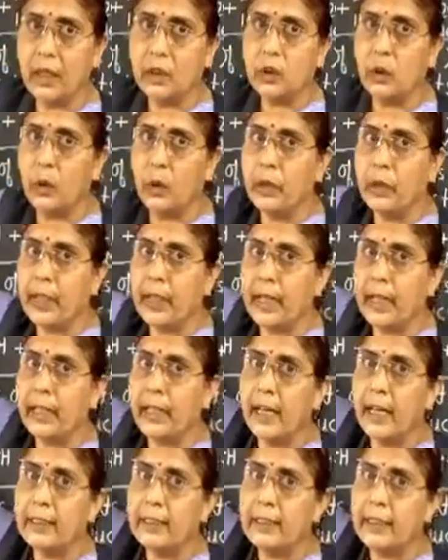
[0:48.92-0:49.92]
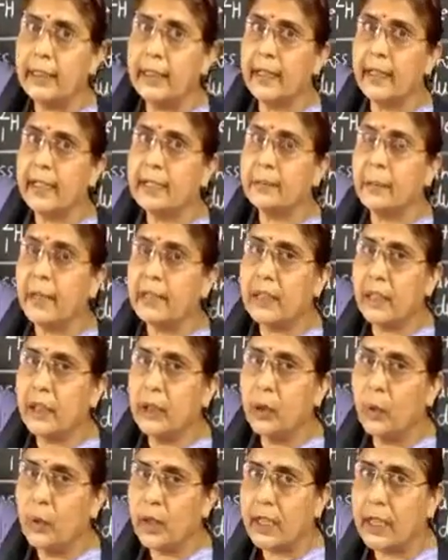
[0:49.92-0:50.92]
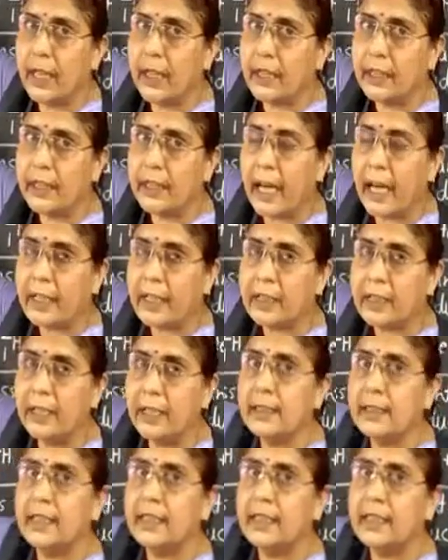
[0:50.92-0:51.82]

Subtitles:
So energy released by the nuclear reactions